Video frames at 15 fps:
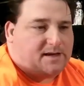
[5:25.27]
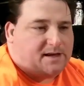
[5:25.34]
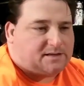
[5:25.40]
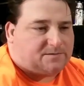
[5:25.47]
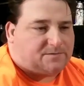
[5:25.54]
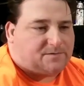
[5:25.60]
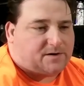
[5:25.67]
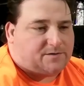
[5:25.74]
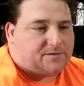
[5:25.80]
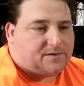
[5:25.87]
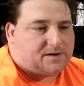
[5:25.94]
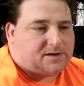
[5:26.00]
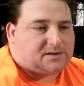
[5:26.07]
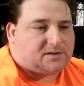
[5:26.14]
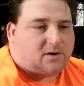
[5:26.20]
It's a very,
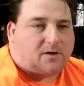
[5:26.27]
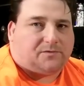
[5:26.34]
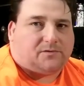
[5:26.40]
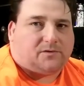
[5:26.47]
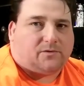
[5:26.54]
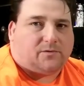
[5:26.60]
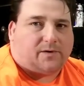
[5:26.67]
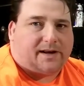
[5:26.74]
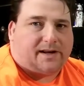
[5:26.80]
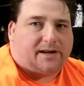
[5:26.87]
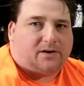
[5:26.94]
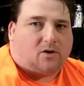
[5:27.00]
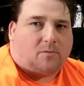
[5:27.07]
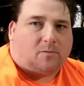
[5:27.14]
very soft gradient,